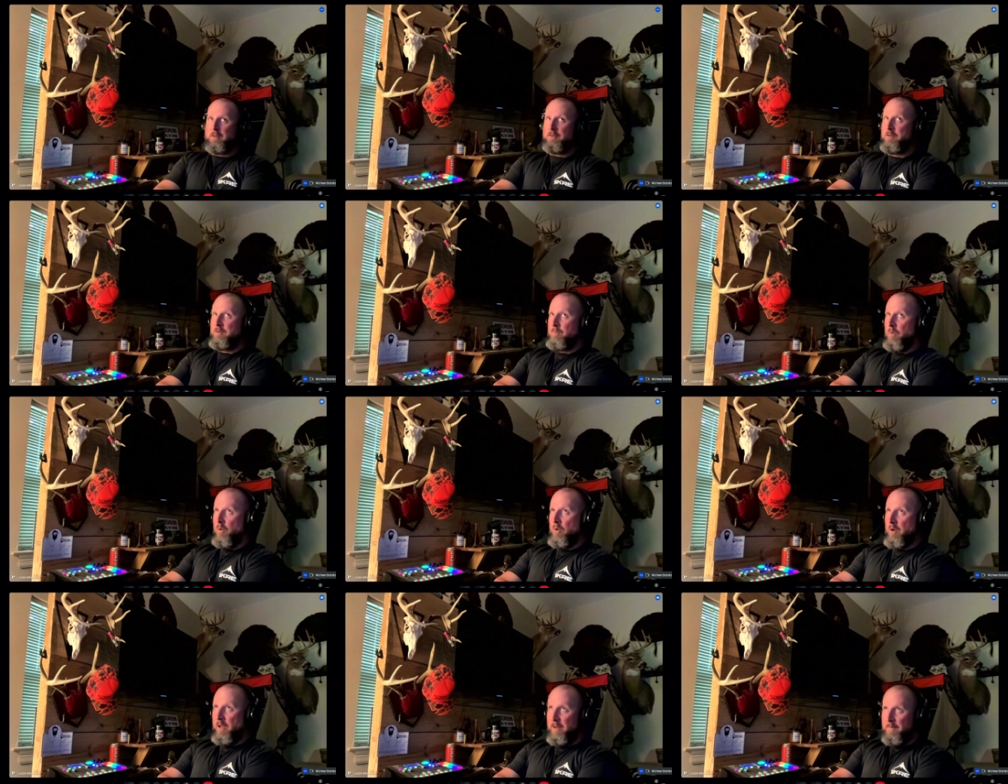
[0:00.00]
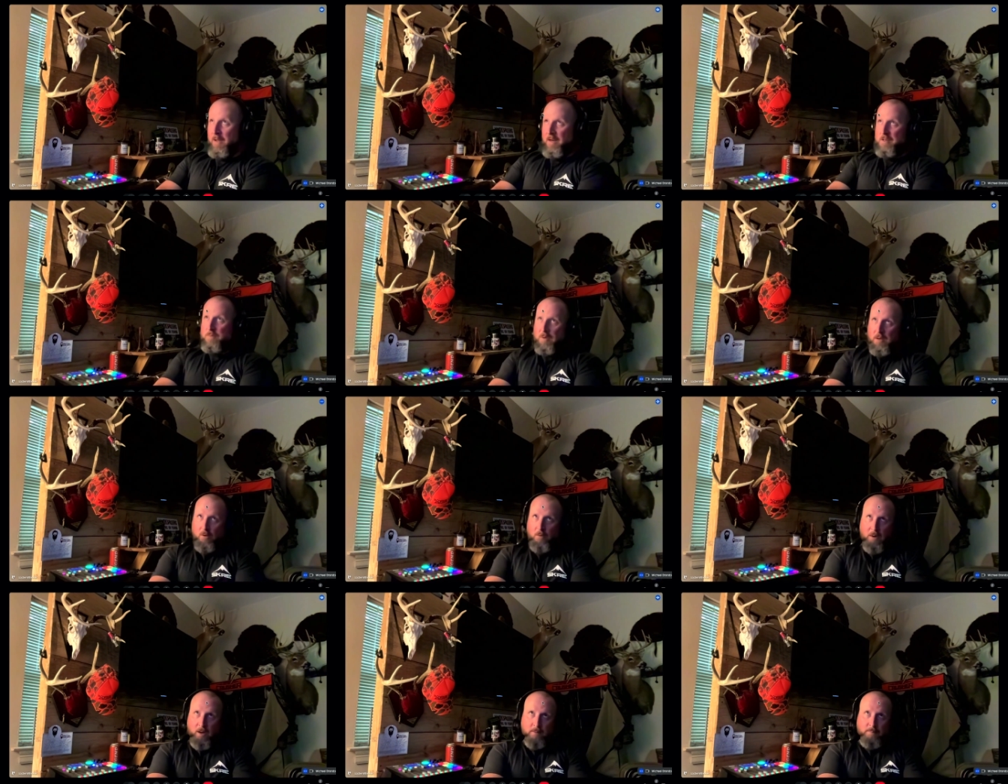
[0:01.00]
do more land management
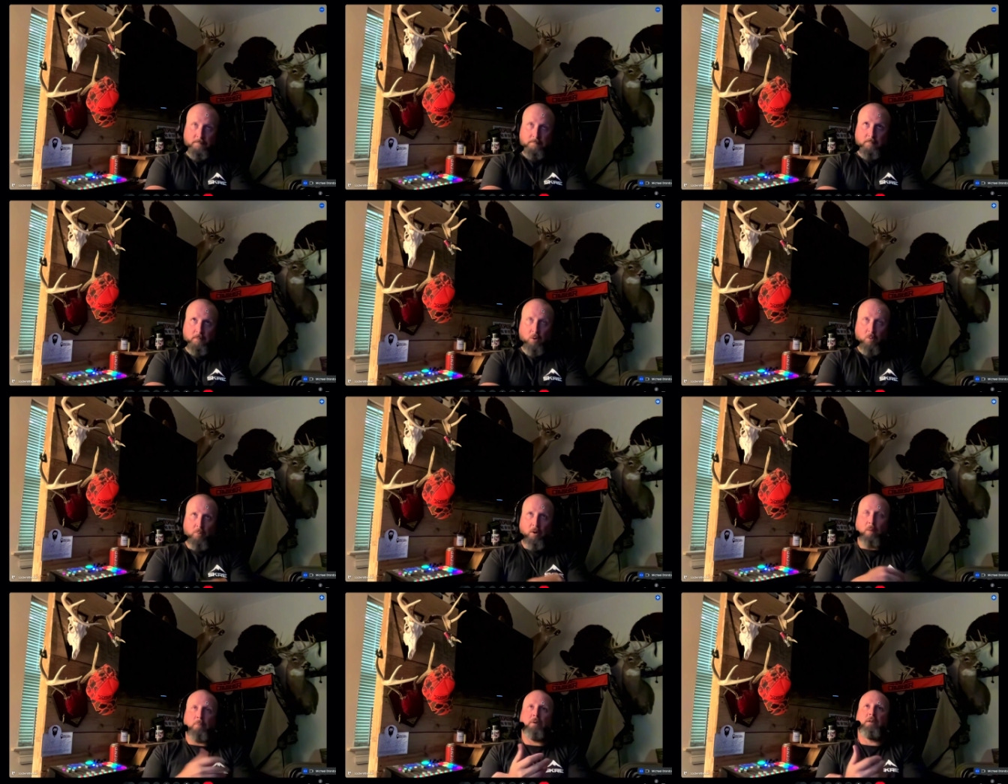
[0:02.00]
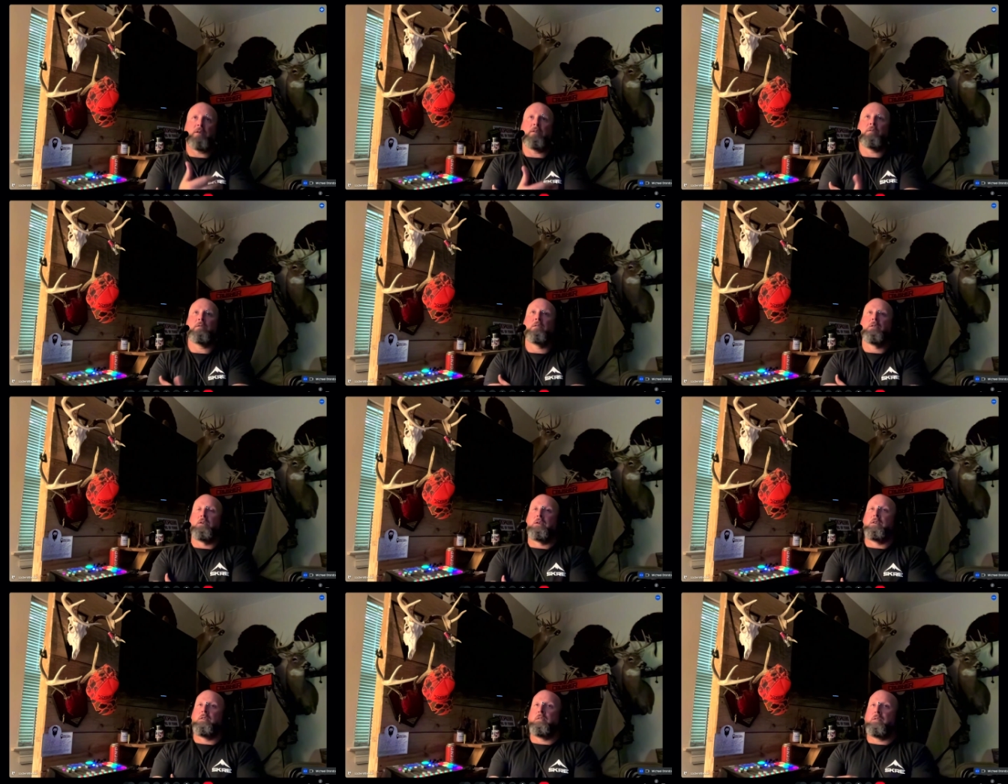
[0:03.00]
on my home property here
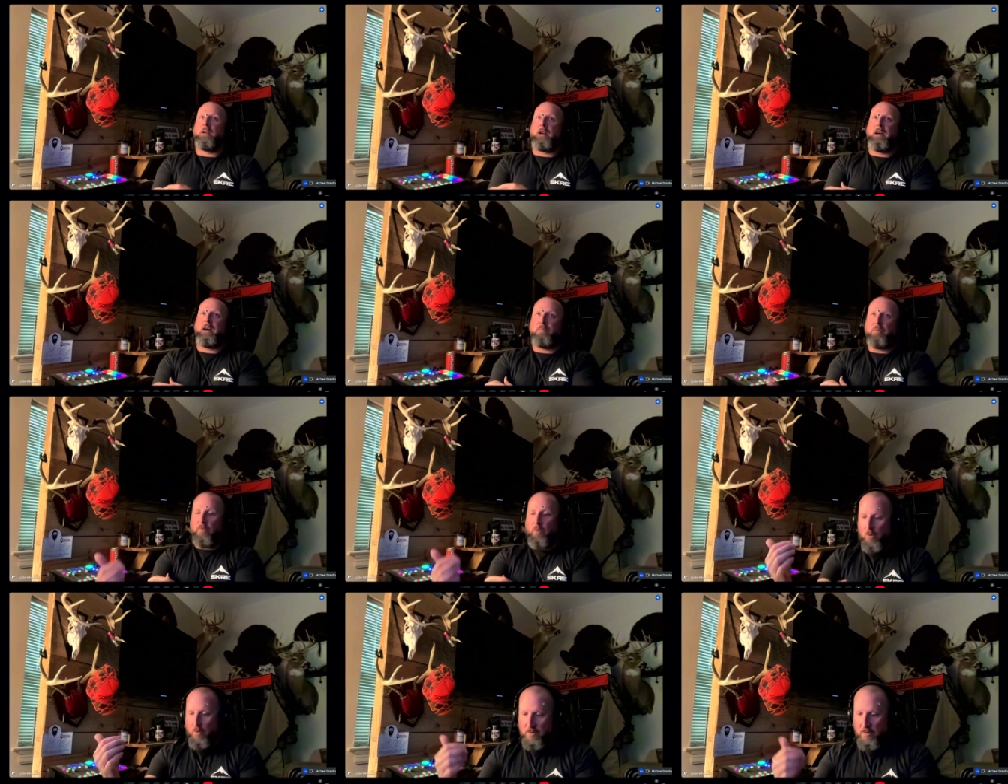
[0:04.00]
than I have before.